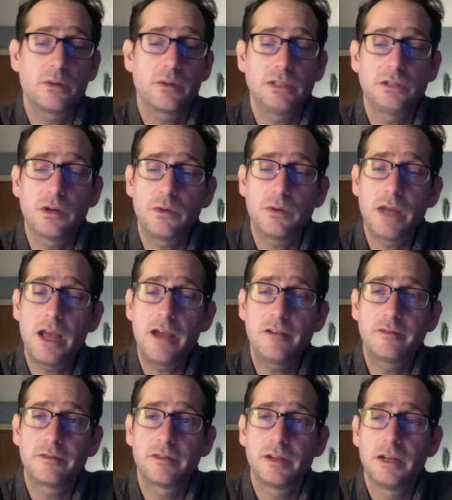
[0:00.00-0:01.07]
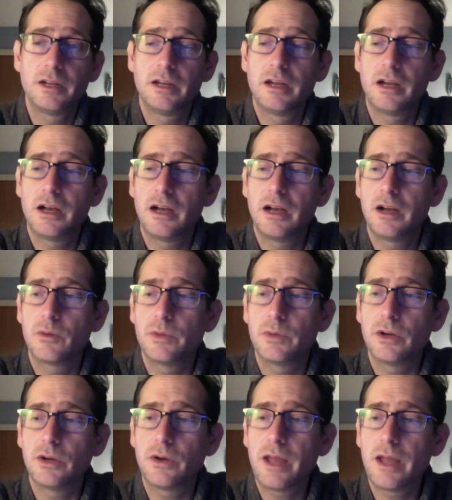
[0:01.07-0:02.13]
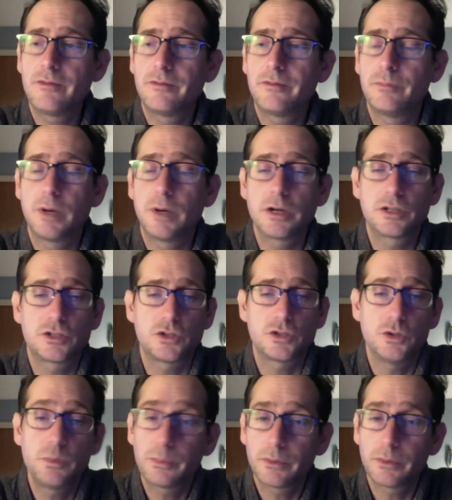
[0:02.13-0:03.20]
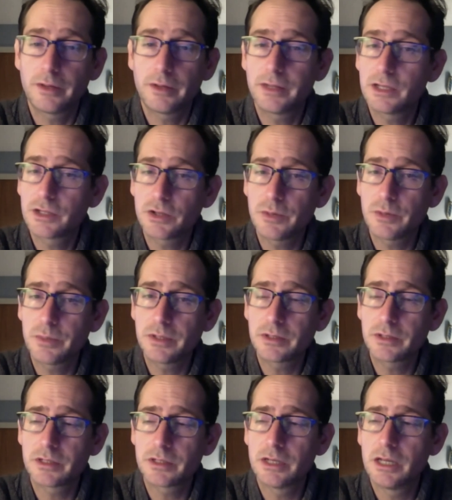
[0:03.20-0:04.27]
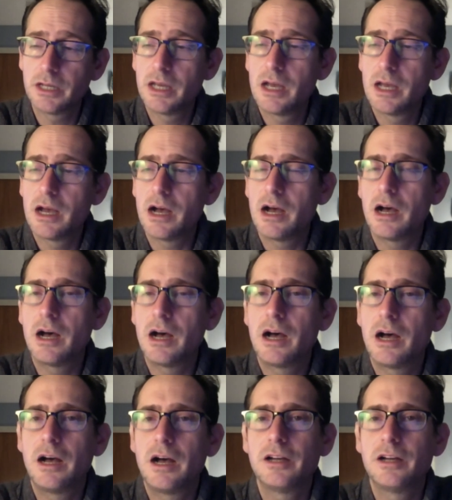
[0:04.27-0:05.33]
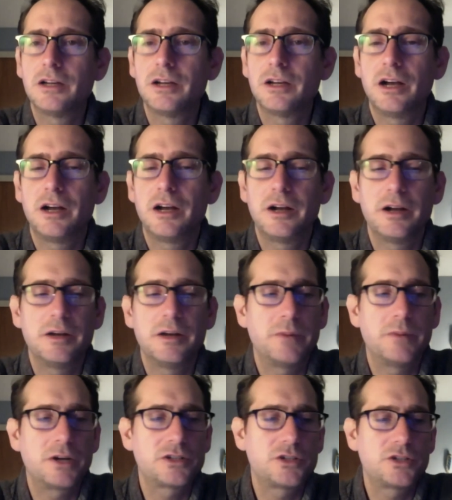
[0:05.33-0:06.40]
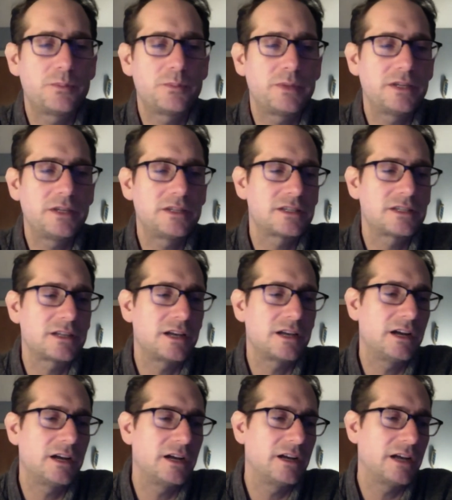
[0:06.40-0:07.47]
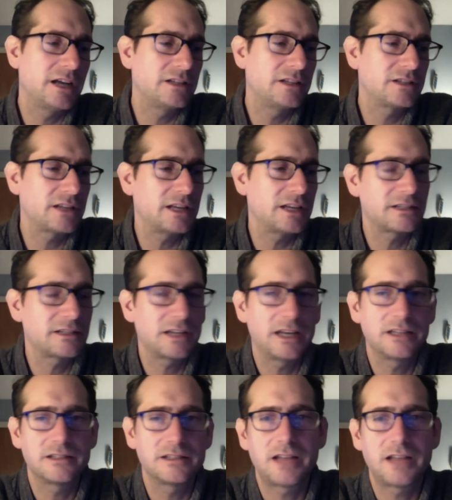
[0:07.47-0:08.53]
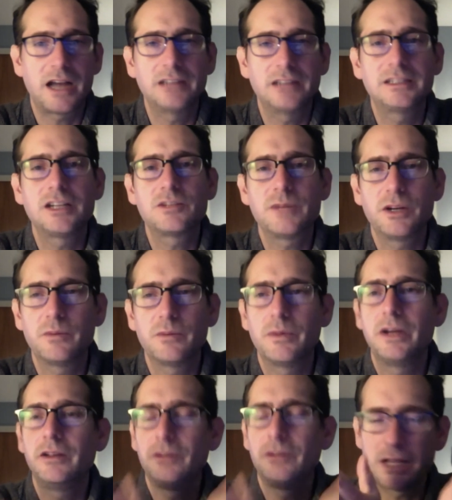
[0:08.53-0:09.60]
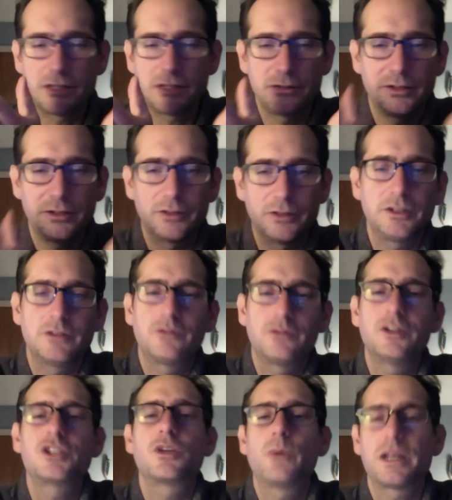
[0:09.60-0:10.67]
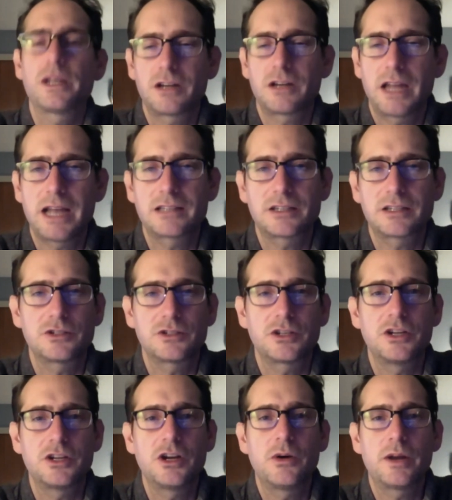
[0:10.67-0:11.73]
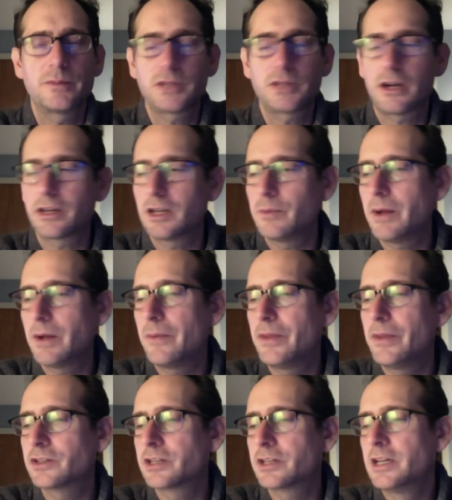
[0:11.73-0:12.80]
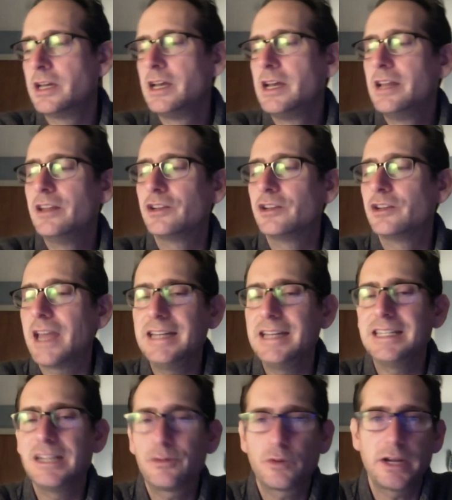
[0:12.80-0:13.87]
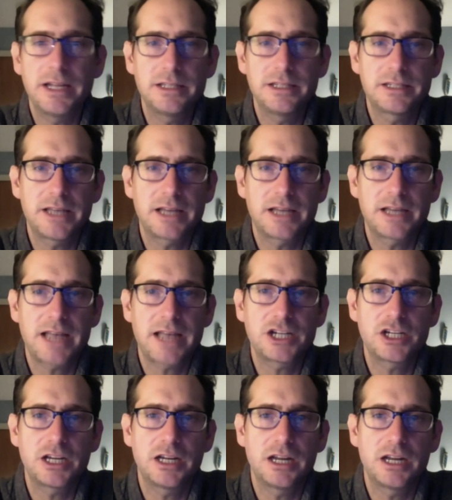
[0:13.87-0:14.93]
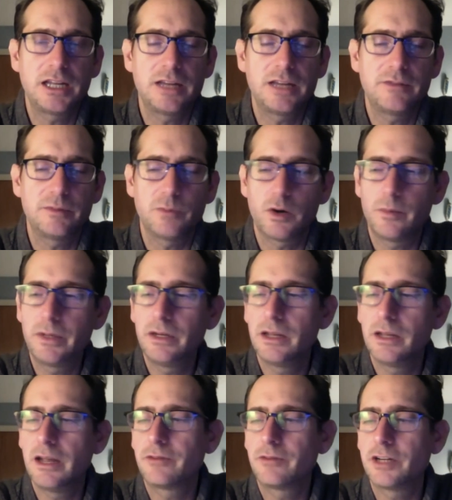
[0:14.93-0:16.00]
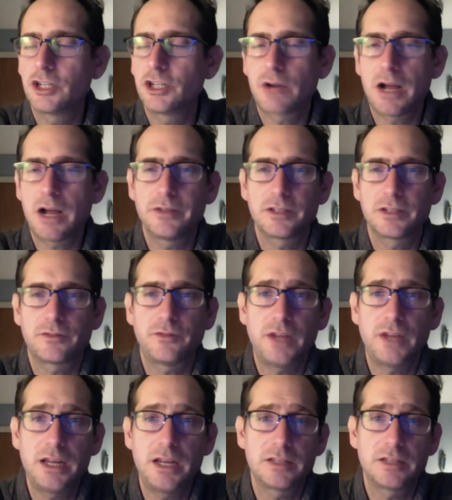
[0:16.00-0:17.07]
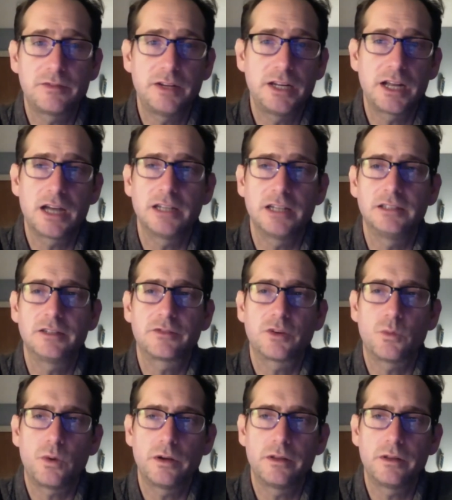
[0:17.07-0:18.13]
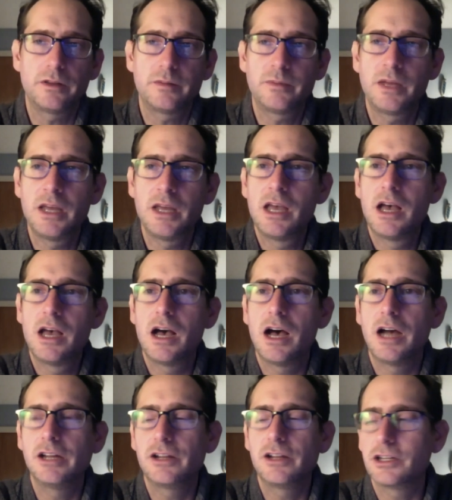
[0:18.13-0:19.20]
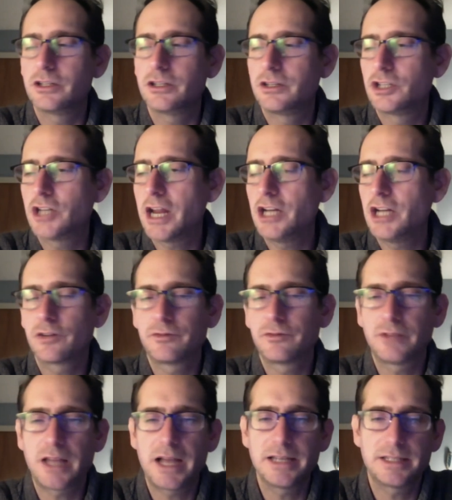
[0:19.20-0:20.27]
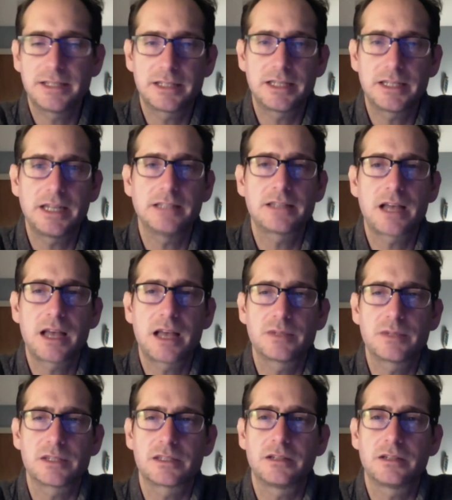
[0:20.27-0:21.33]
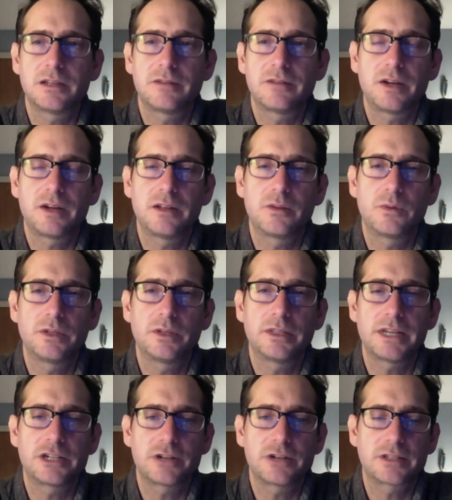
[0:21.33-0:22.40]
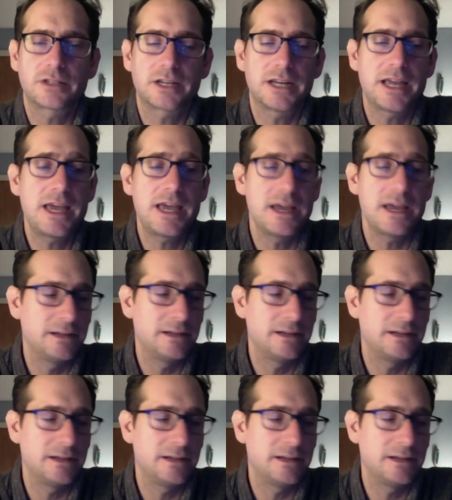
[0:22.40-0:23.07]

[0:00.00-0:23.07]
We don't have uh, we don't have bug soup on the Esopus. Uh, uh, bug soup is, uh, as, as, as Don tells me, you know, many of you guys, you, will you'll fish the Western Catskill. So you know what I'm talking about. There's, there's eight different insects hatching at any given moment. Every trout that's feeding is feeding on a different one of them. Uh, you can change your fly 16 times and still not find the one that that trout's going to hit.